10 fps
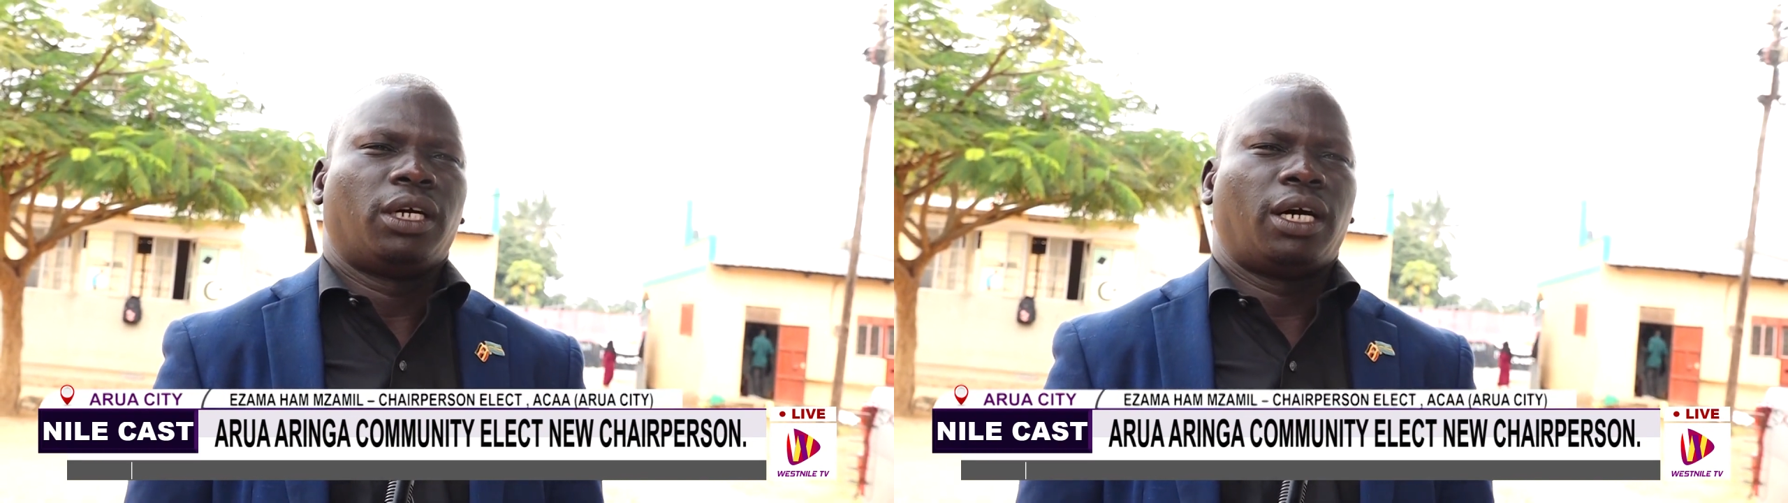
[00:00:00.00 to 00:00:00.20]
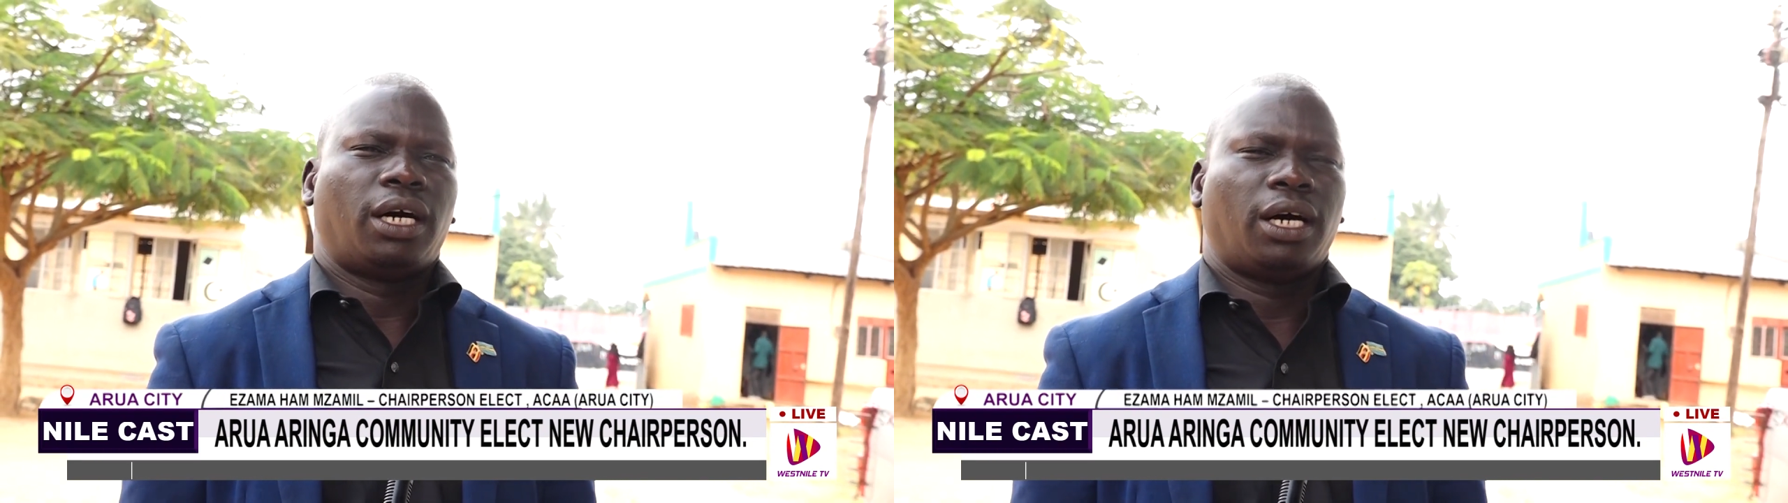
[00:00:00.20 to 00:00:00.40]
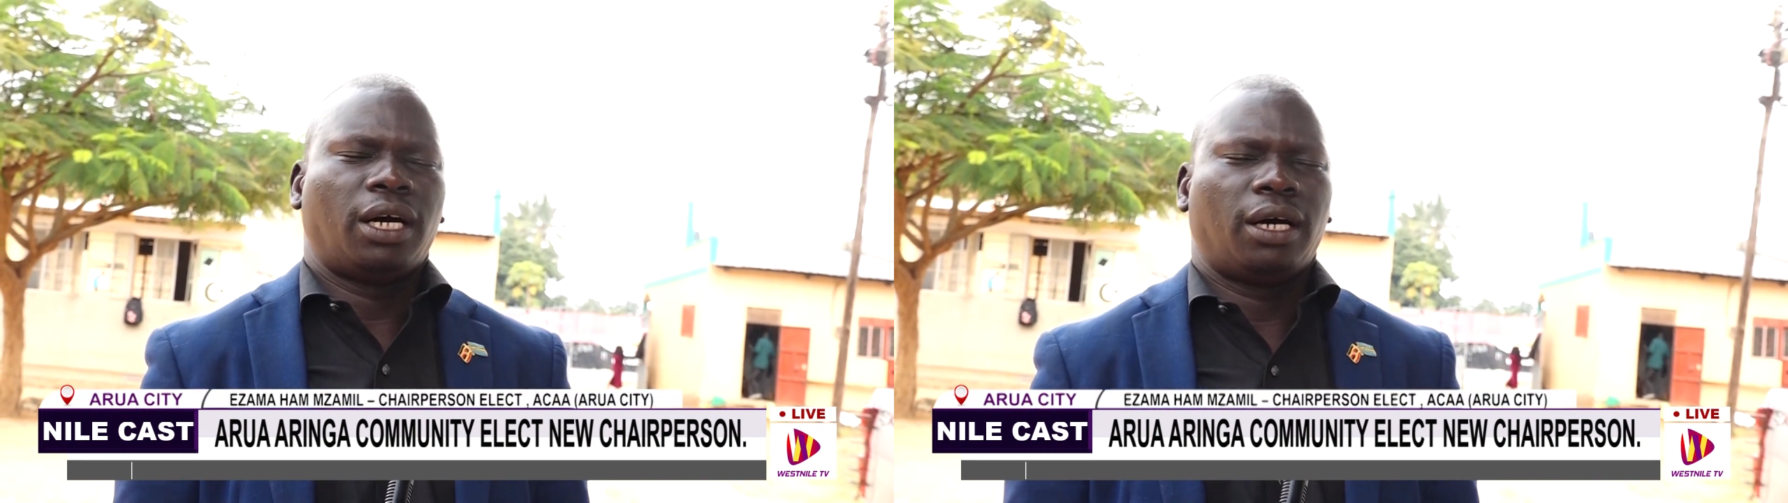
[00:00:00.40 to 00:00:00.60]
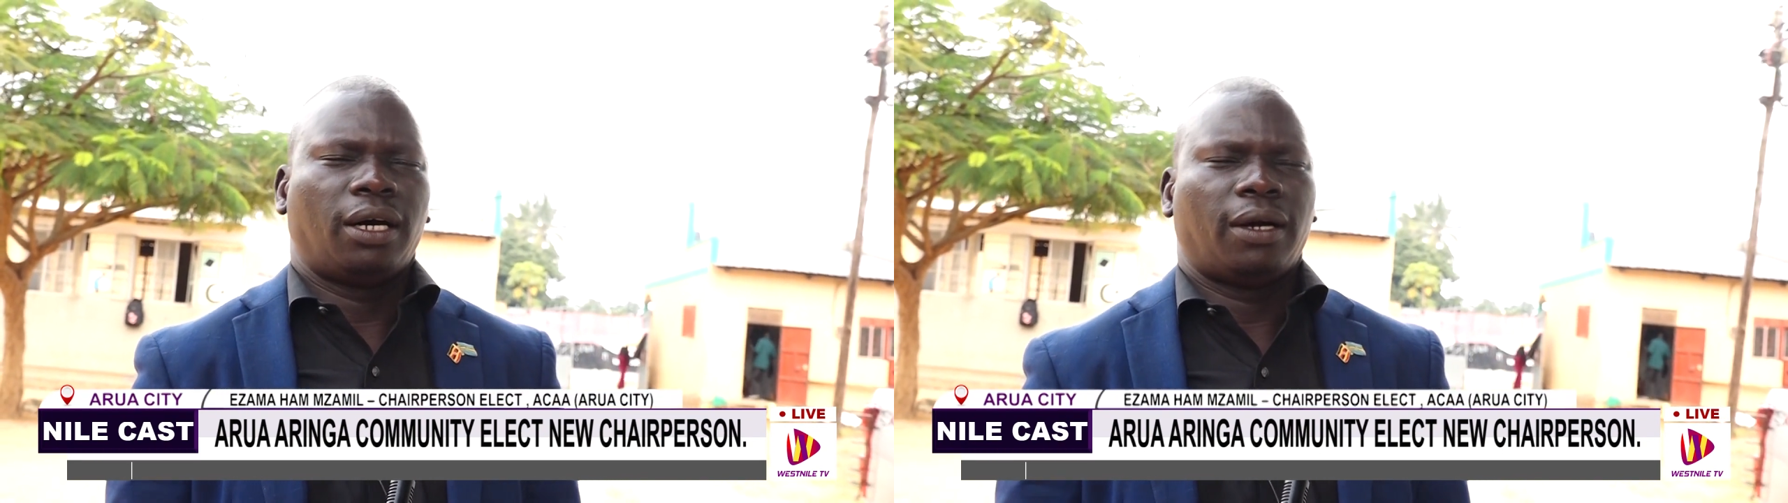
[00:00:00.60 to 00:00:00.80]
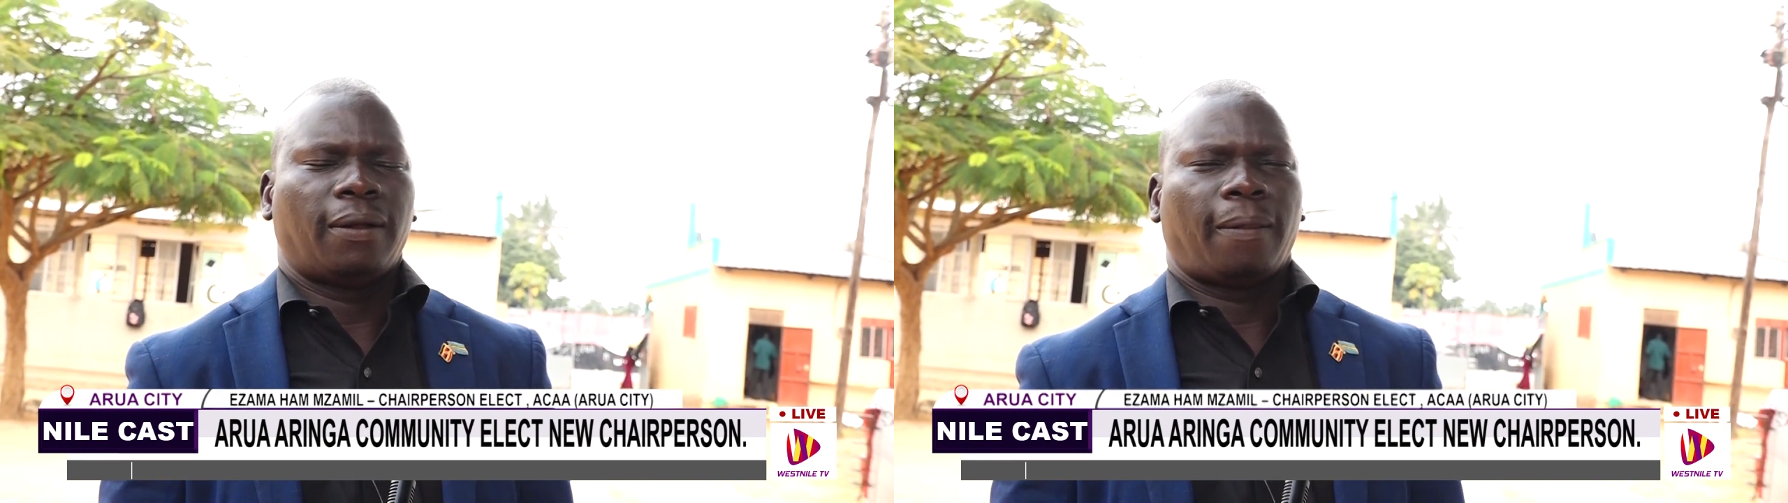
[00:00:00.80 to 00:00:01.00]

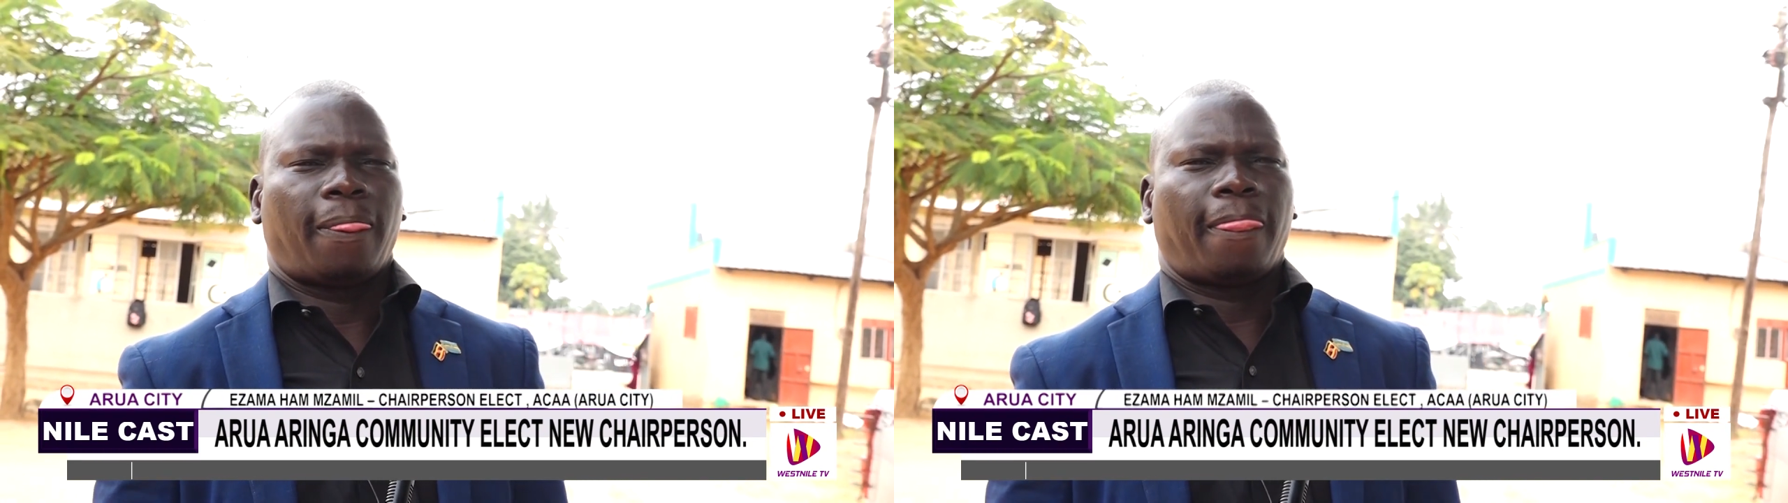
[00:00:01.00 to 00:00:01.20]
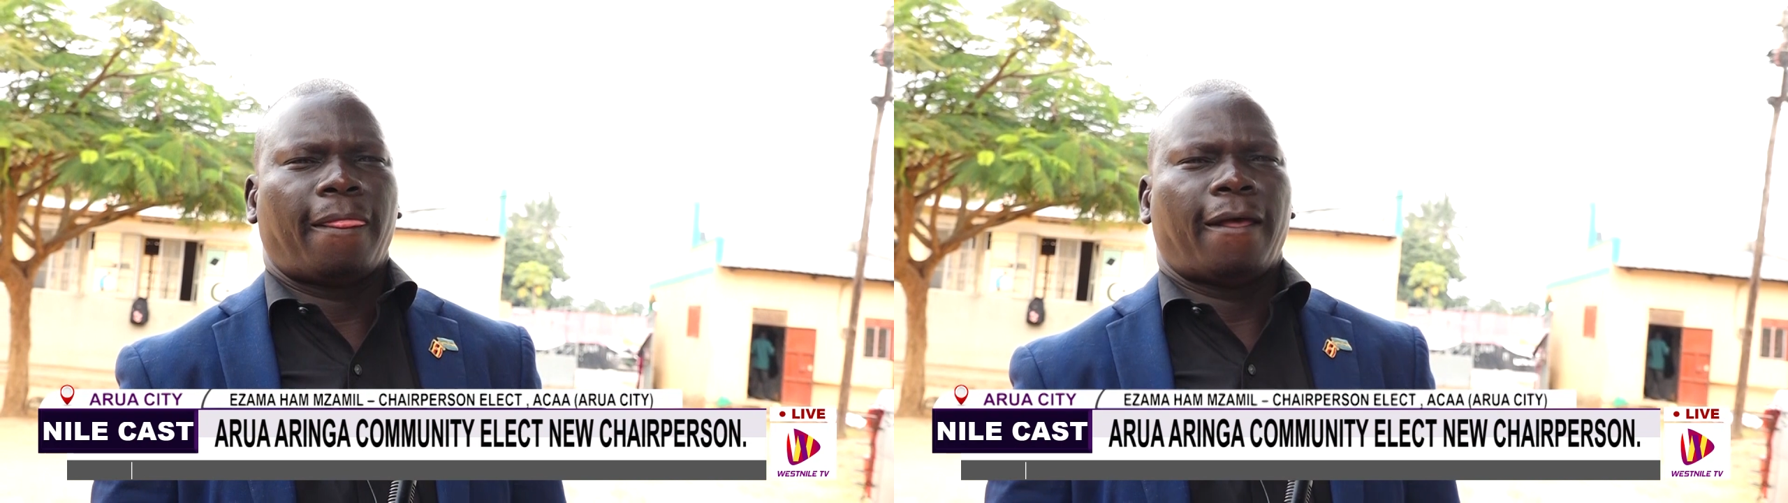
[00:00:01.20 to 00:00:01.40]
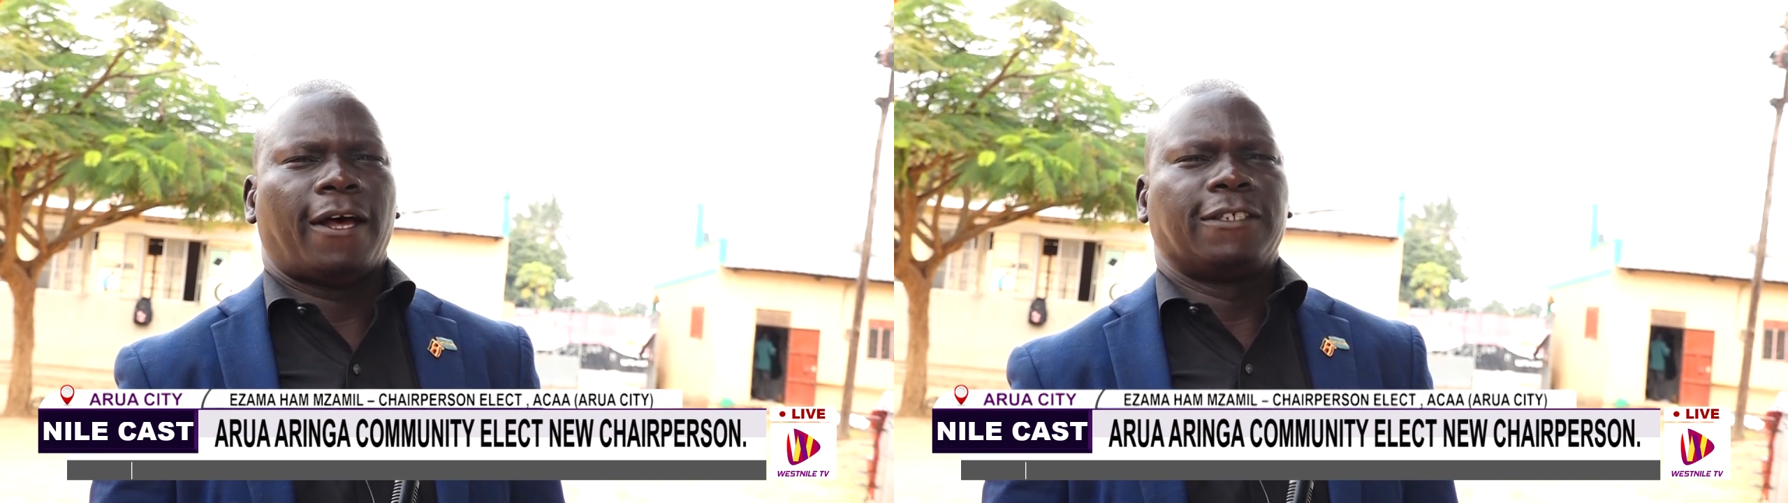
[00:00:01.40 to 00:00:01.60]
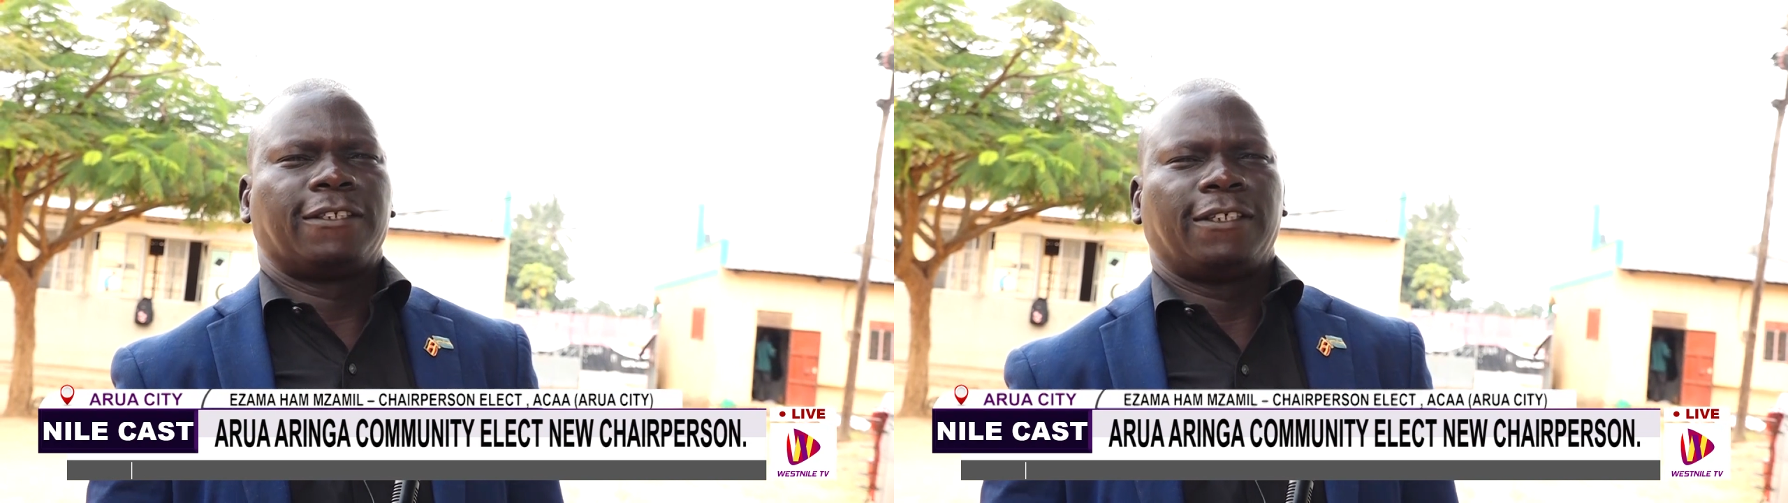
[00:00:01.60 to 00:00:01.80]
As